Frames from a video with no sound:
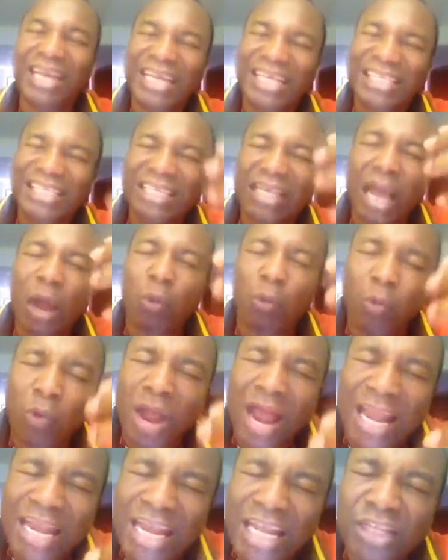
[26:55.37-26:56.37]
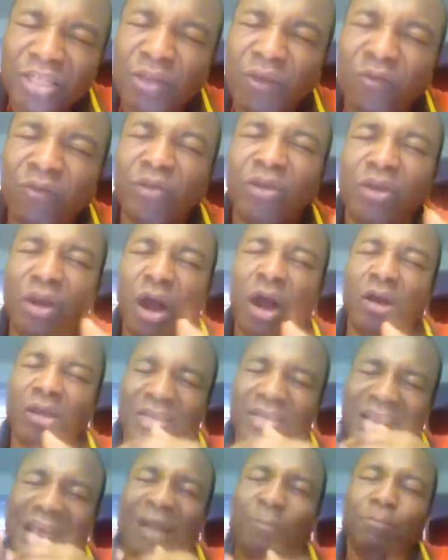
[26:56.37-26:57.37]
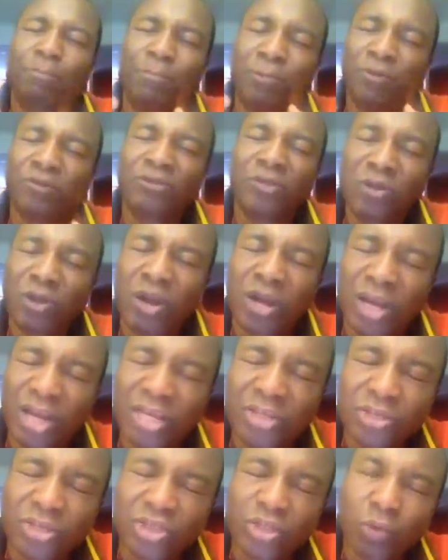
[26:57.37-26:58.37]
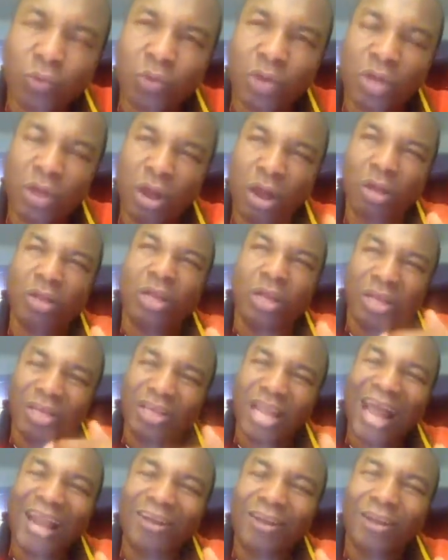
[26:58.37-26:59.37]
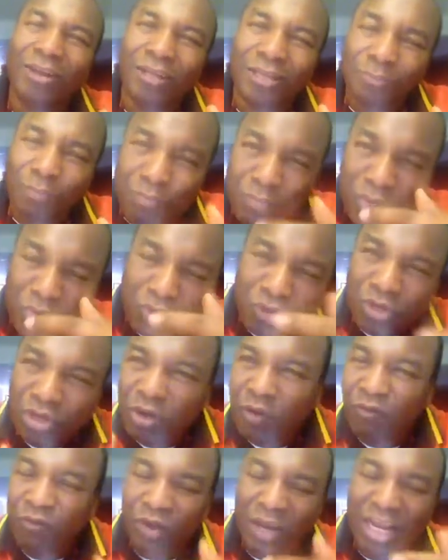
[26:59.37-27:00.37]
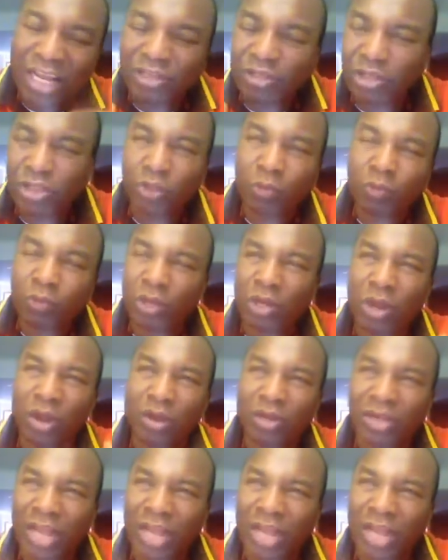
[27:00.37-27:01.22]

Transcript: is the awareness of God, that personal relationship with God, that building of relationship with God,